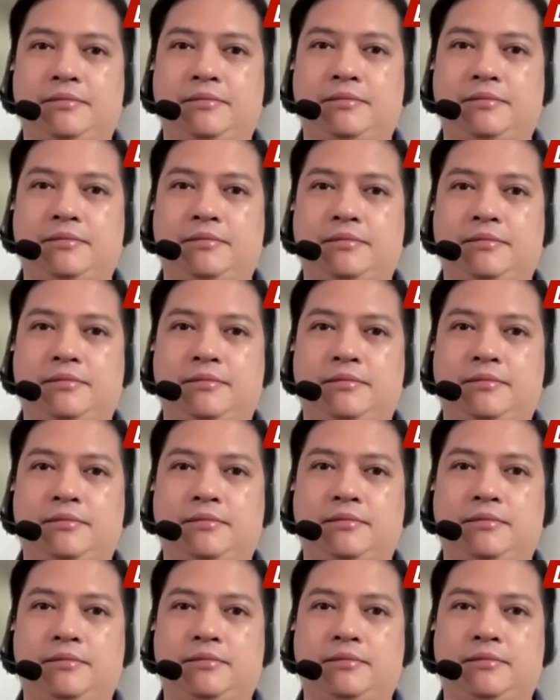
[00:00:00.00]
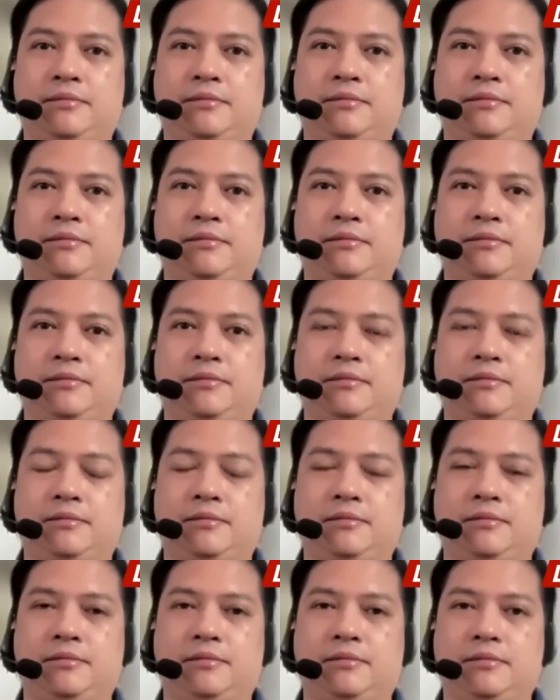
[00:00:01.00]

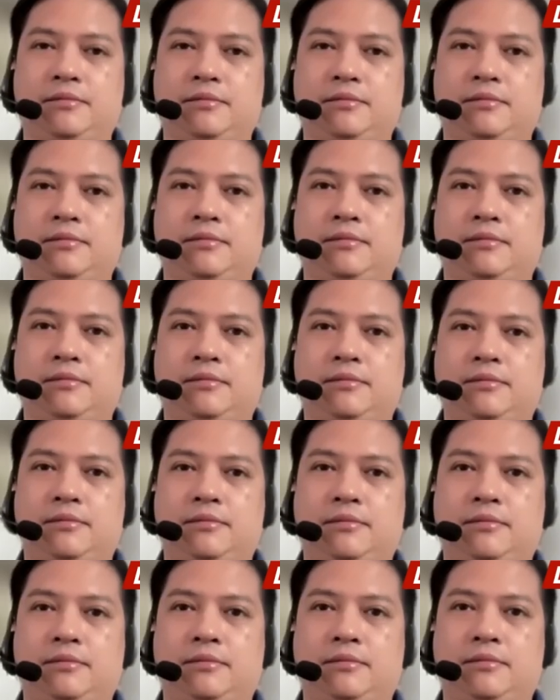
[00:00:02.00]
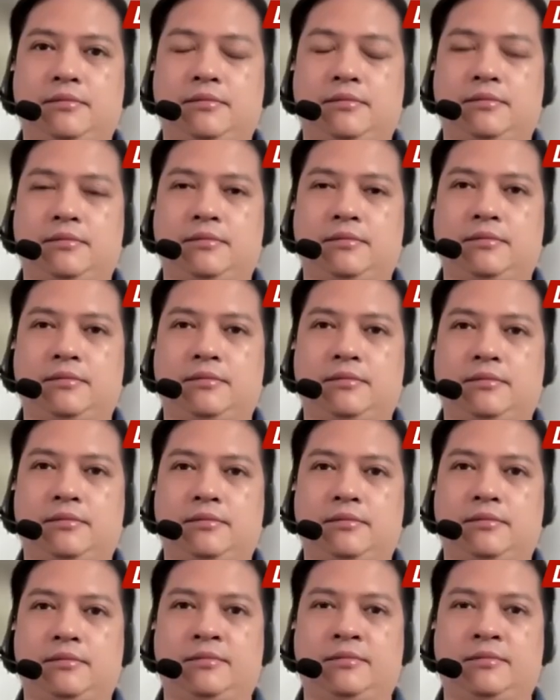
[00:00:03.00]
[no speech]